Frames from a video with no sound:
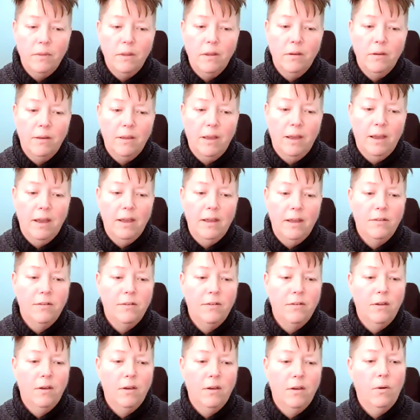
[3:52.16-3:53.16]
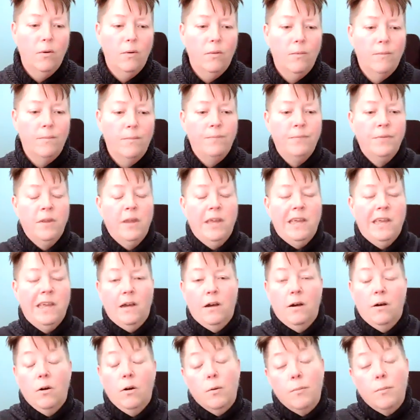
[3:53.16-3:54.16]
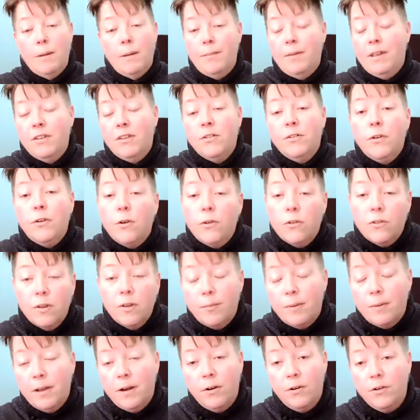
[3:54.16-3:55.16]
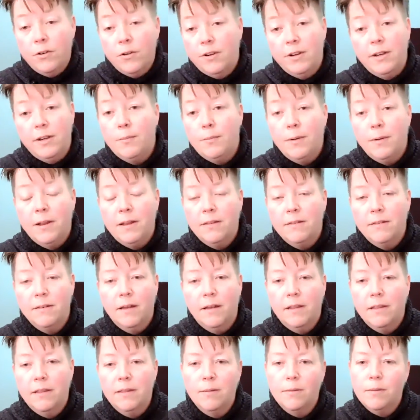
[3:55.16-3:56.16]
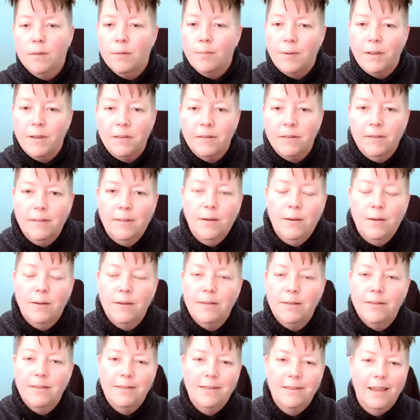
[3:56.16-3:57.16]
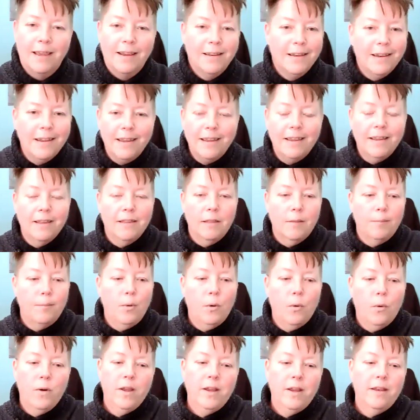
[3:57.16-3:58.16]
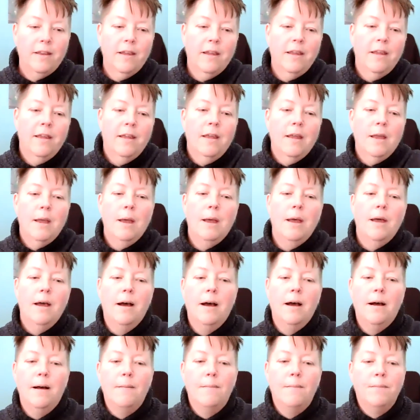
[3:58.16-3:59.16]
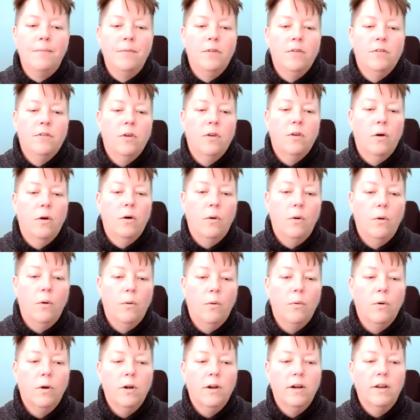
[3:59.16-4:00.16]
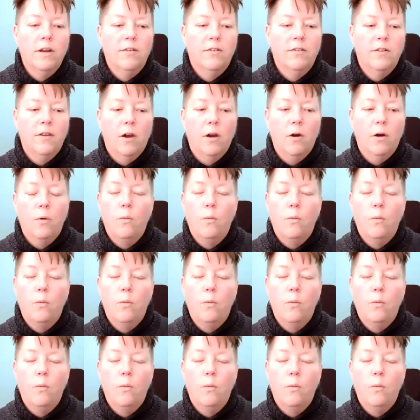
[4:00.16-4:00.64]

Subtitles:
Okay, so, or maybe it stirs up energy, depends on the technique and the point. So we're going to start